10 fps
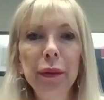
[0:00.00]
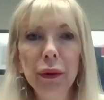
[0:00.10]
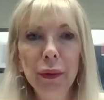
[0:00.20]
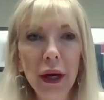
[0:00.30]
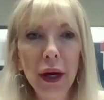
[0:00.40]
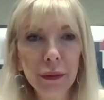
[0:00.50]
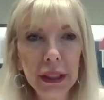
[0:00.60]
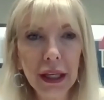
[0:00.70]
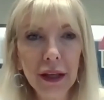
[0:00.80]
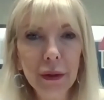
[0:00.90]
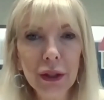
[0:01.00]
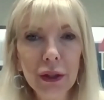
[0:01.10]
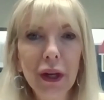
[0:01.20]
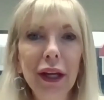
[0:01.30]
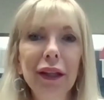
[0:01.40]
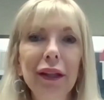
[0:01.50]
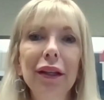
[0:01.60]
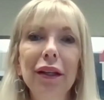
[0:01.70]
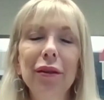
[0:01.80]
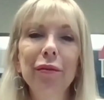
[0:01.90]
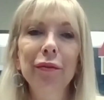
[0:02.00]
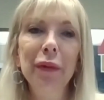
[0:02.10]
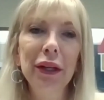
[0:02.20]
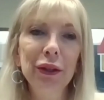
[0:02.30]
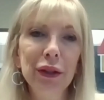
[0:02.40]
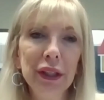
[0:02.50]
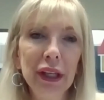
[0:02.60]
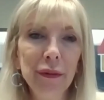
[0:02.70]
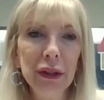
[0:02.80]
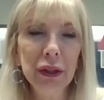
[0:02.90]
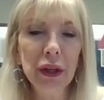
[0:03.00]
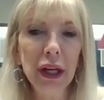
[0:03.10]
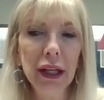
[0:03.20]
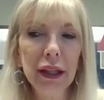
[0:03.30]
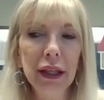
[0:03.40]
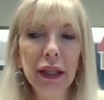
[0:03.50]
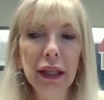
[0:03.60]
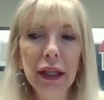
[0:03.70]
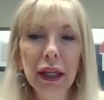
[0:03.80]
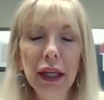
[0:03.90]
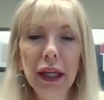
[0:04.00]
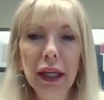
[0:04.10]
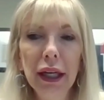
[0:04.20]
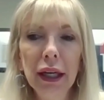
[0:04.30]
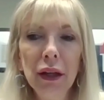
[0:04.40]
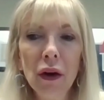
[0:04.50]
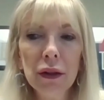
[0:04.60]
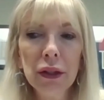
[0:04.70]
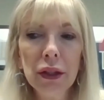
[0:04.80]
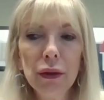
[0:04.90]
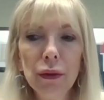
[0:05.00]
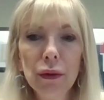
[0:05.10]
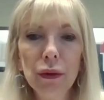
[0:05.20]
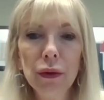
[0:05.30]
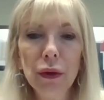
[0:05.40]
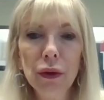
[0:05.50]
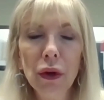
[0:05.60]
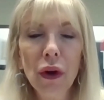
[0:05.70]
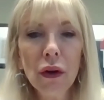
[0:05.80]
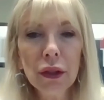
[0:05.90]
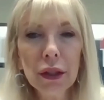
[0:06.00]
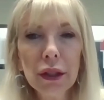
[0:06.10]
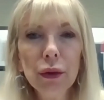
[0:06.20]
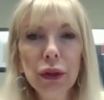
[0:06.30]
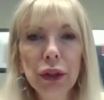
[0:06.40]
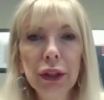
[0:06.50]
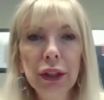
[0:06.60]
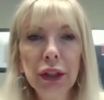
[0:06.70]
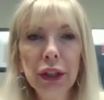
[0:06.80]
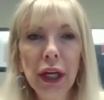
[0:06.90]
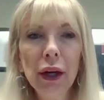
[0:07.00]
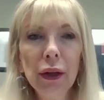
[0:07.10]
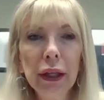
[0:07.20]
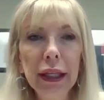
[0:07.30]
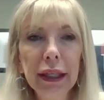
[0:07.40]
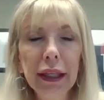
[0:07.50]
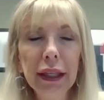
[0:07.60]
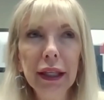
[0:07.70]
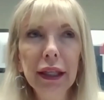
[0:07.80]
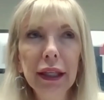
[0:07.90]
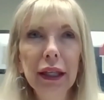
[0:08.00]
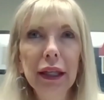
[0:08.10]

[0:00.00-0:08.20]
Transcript: People around me gave me strength. Mentors gave me strength, and and also also sharing